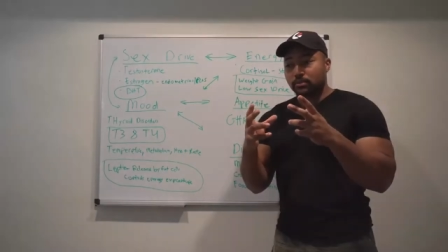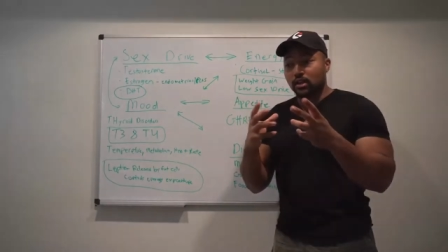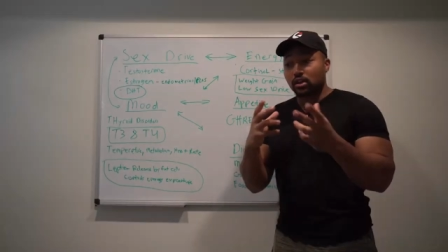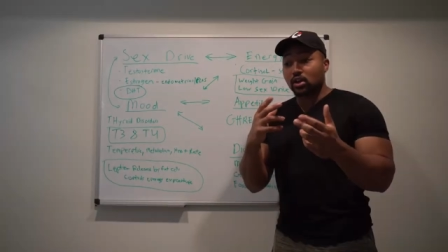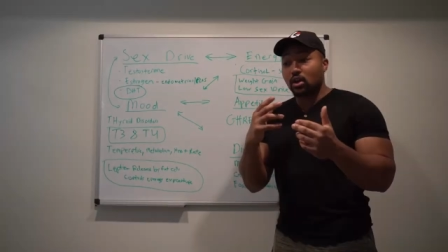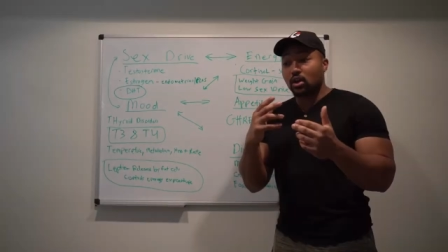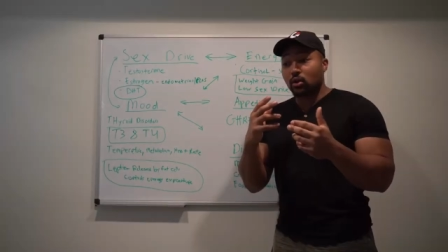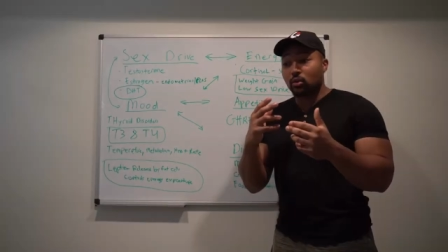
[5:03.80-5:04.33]
can
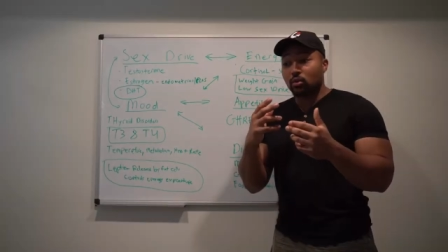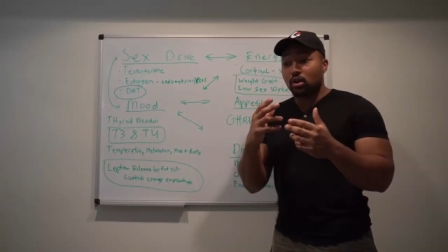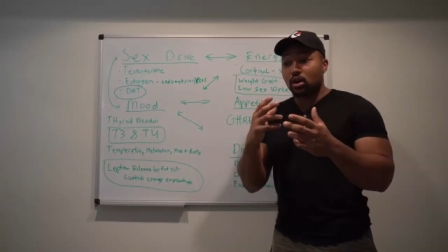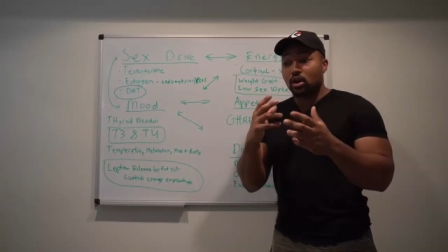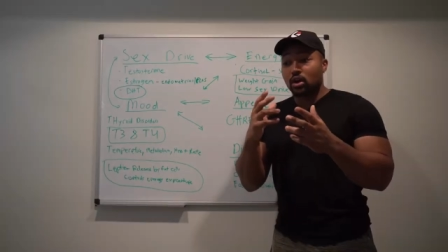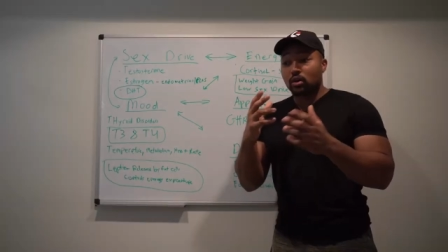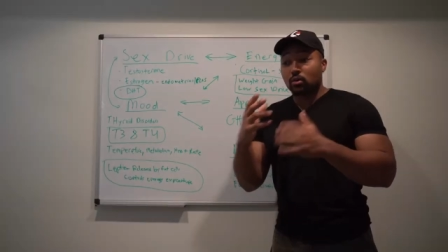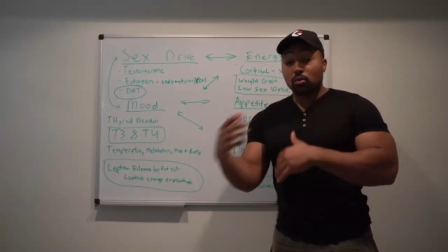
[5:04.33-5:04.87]
go
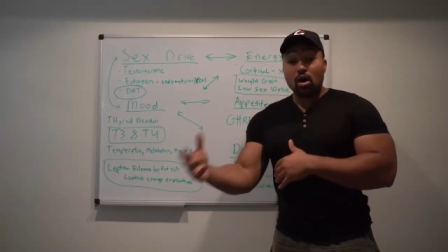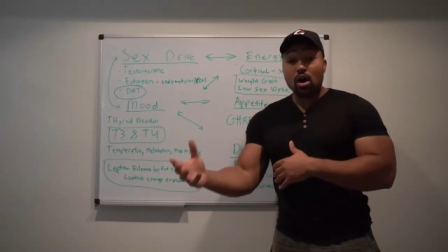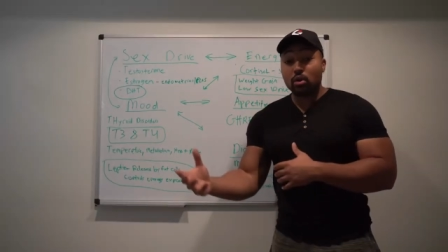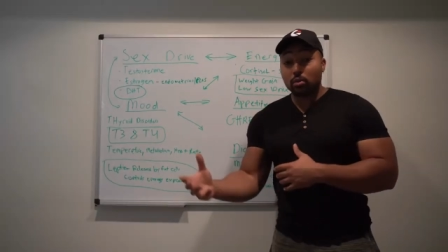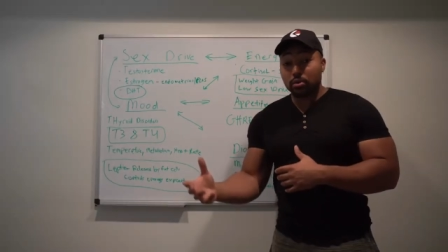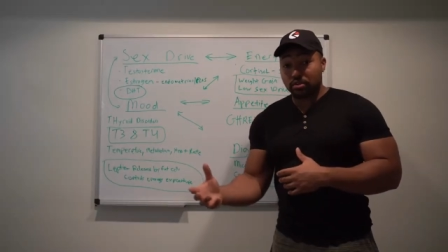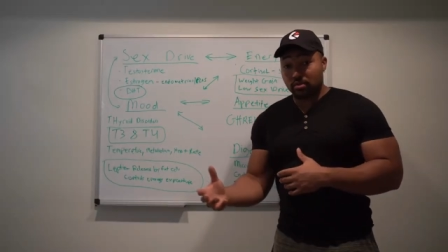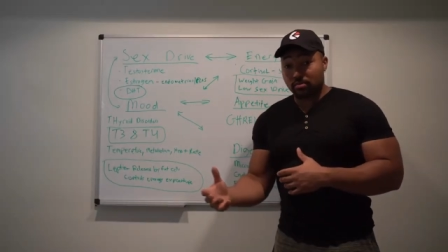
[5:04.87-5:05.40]
wrong
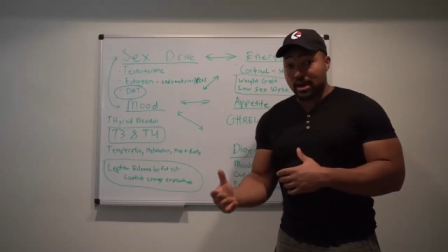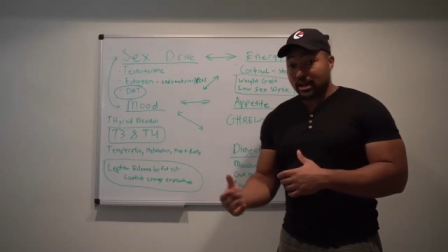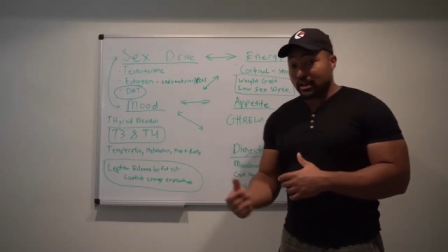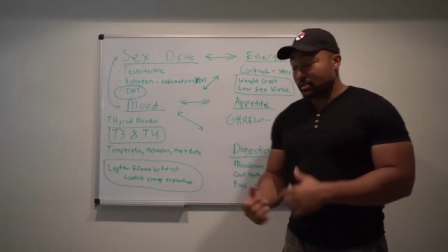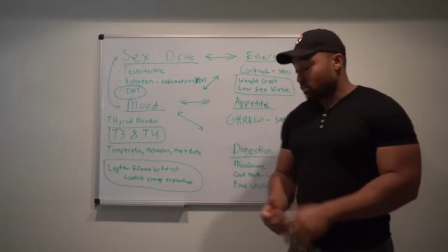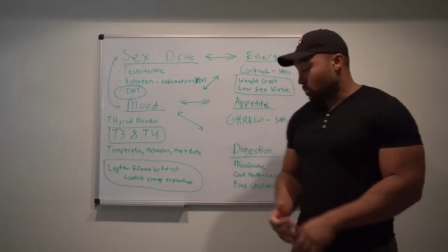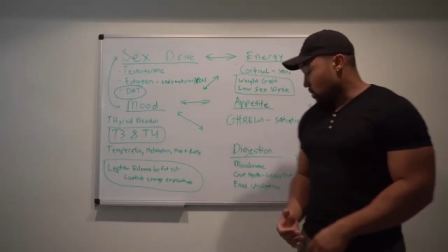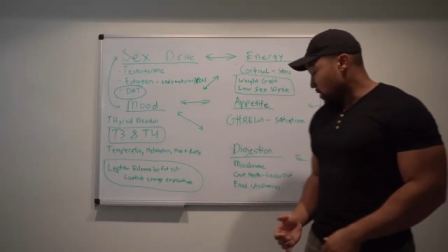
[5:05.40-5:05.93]
with your
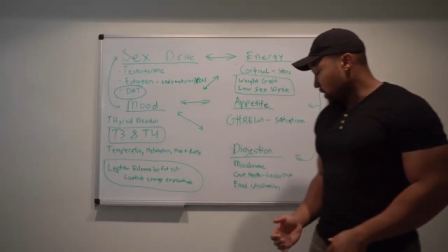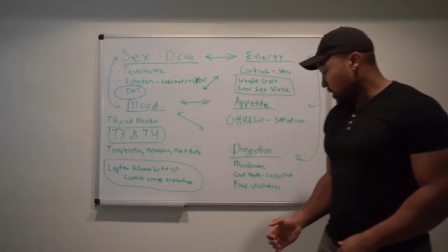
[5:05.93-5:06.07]
body. One